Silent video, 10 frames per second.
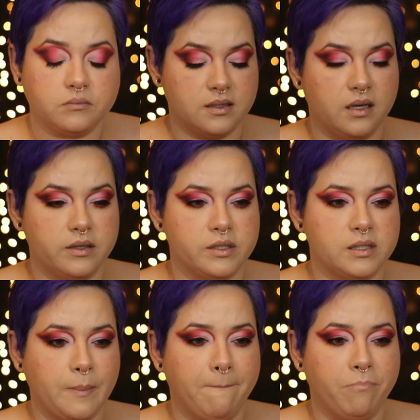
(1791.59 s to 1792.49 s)
because it's got
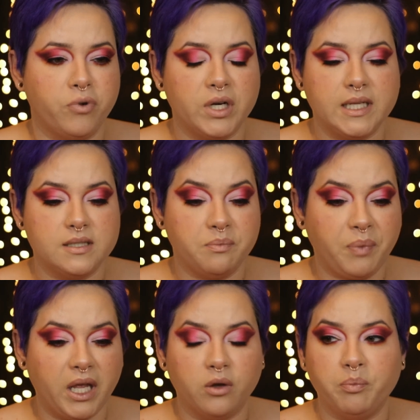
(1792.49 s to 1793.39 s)
just the
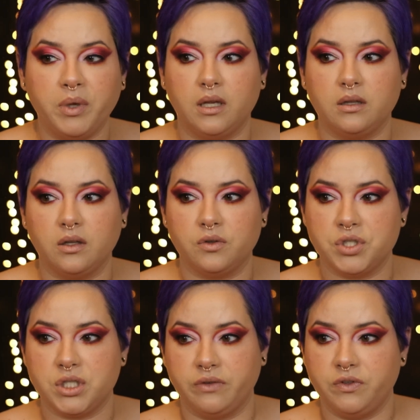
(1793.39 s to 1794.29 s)
prettiest pale pink
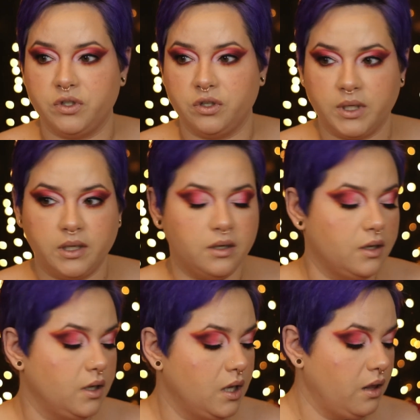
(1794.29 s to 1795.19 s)
little shift to
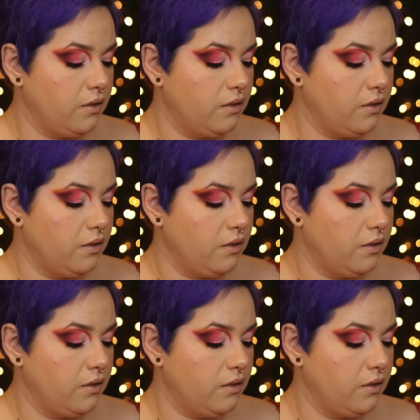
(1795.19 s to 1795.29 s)
it